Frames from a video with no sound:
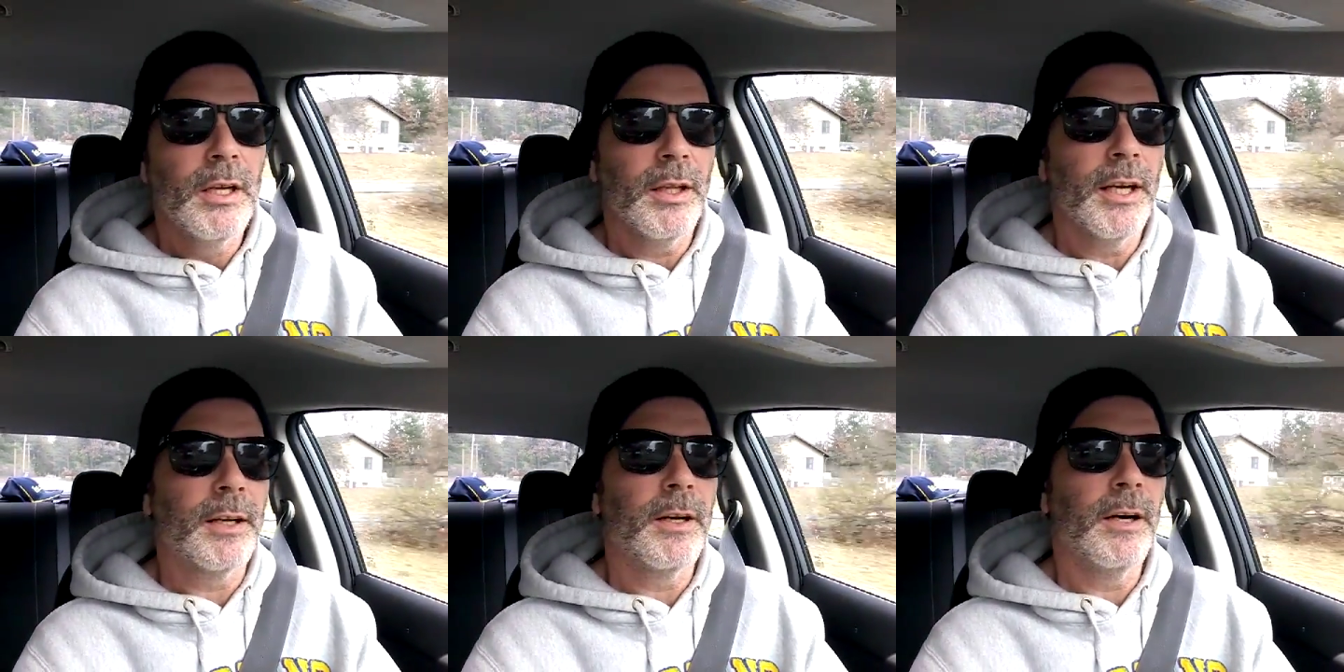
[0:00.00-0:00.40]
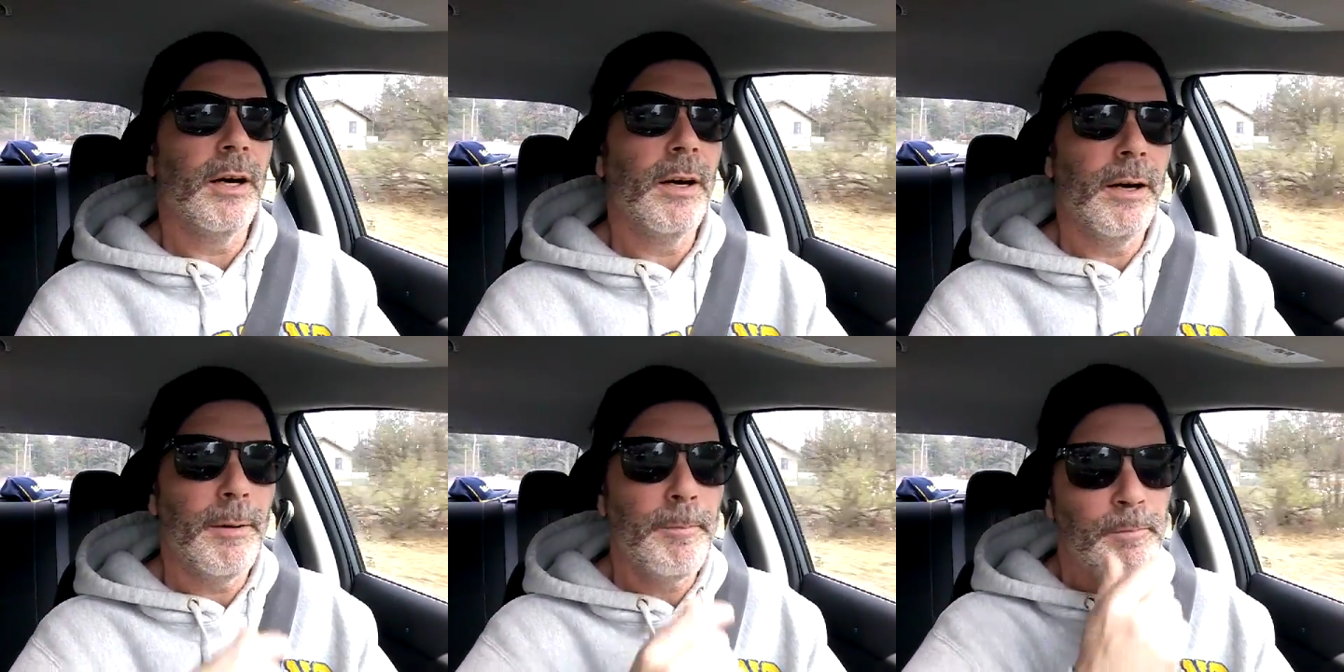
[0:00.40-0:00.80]
Like
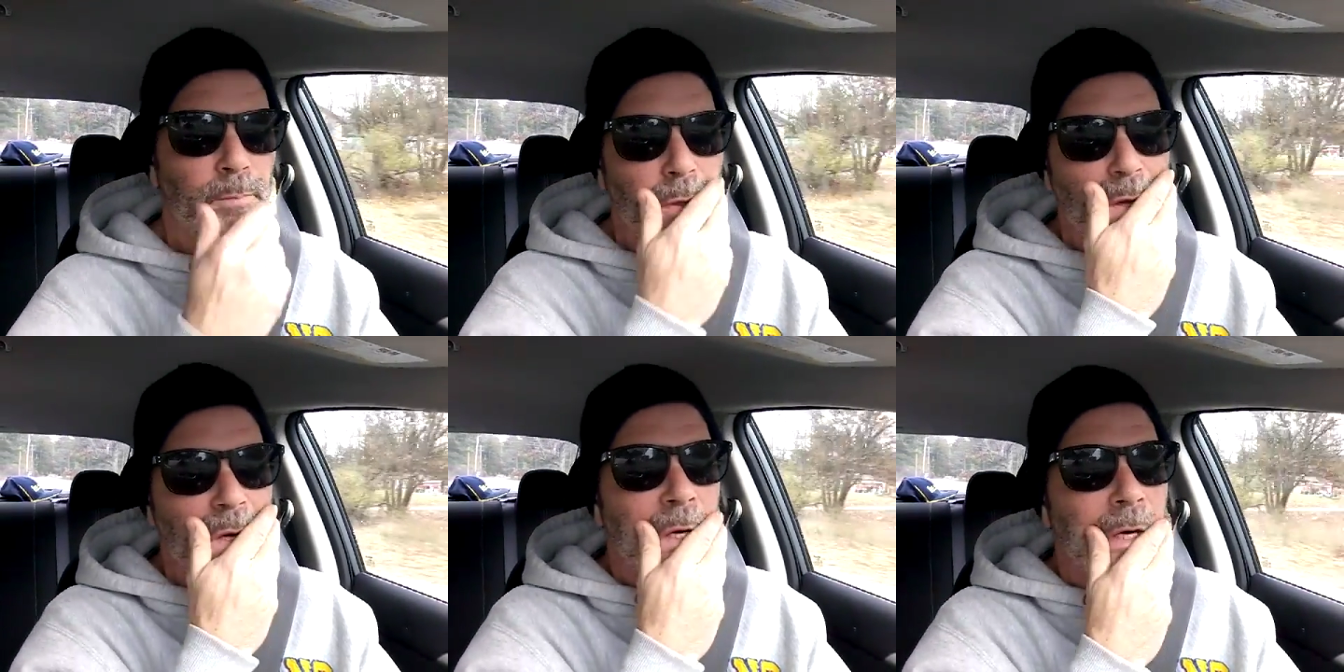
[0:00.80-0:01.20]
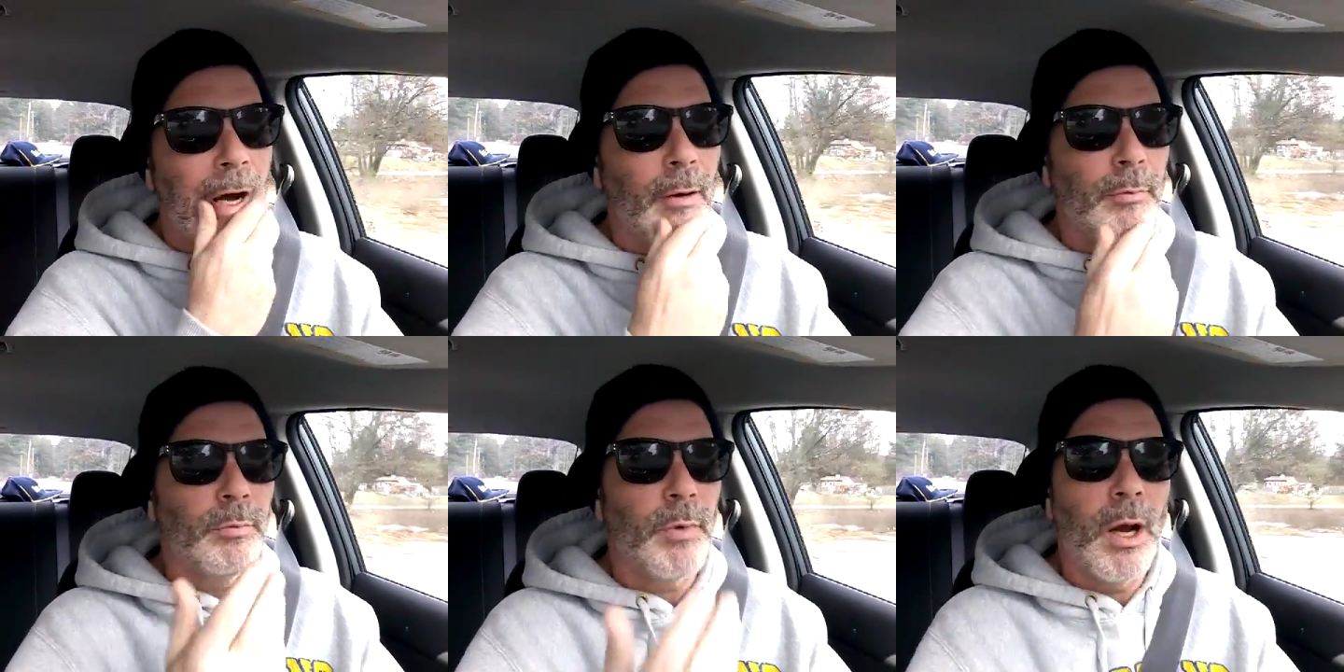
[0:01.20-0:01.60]
I
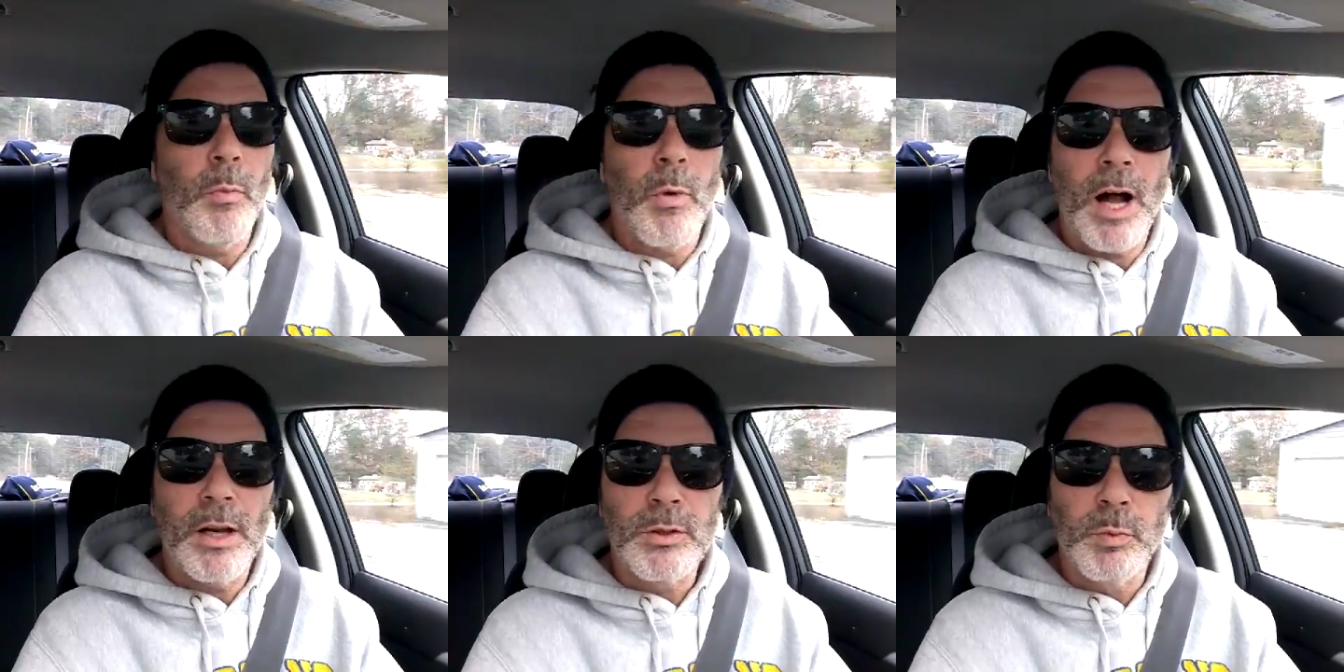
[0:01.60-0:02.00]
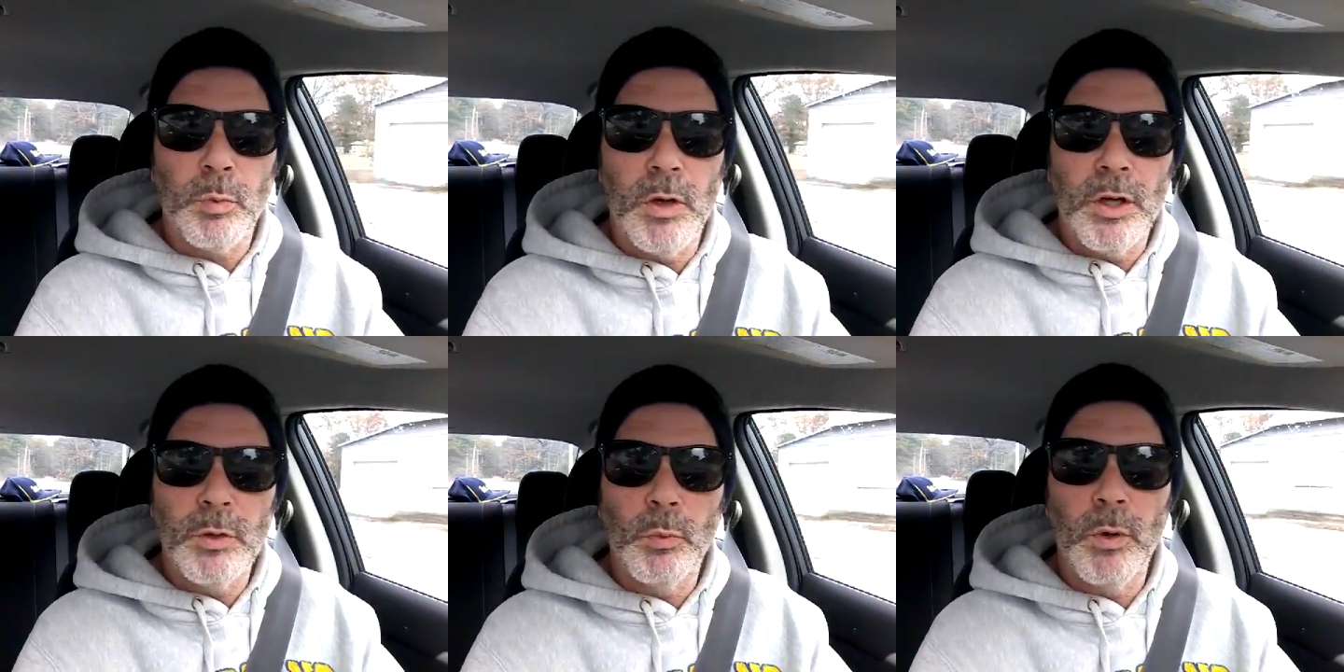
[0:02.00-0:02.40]
watched
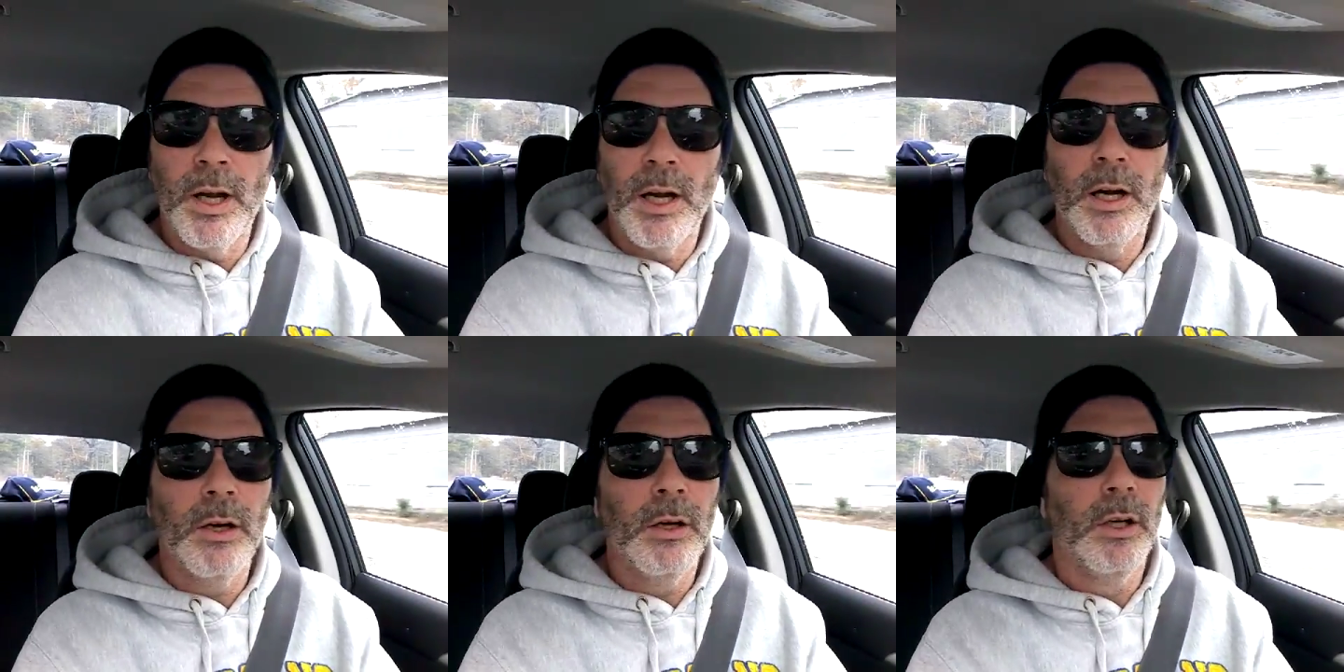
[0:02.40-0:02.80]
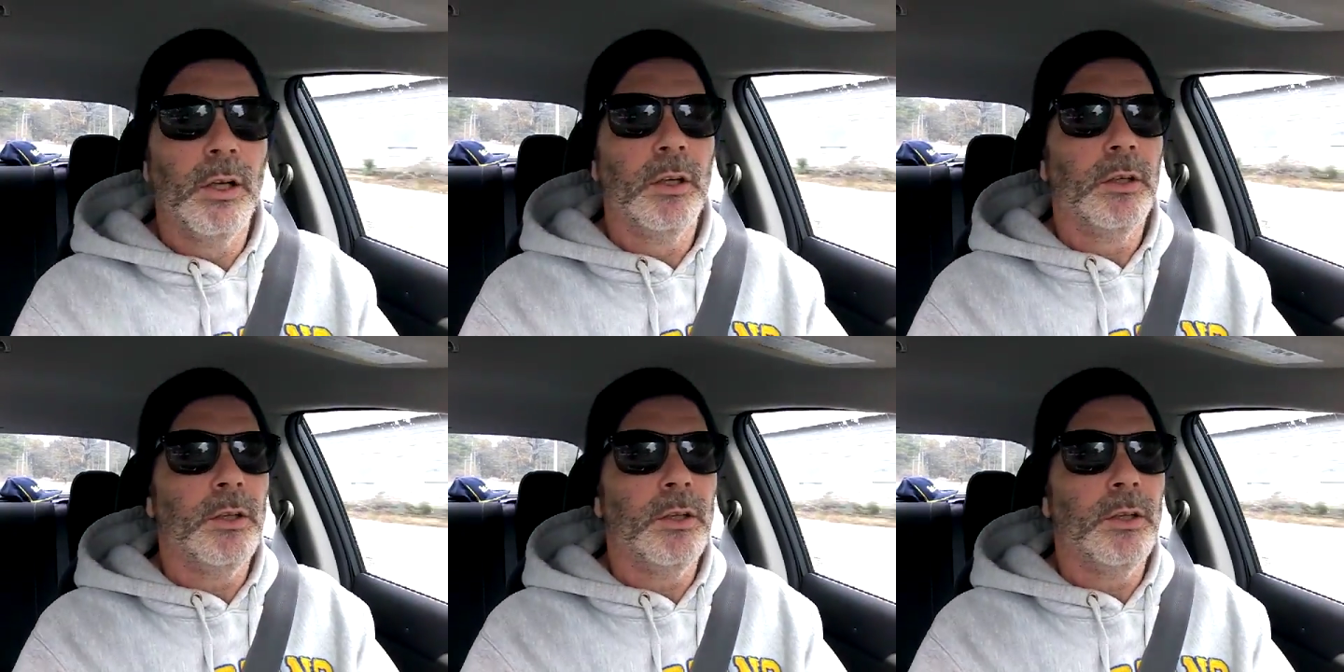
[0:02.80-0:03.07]
one where,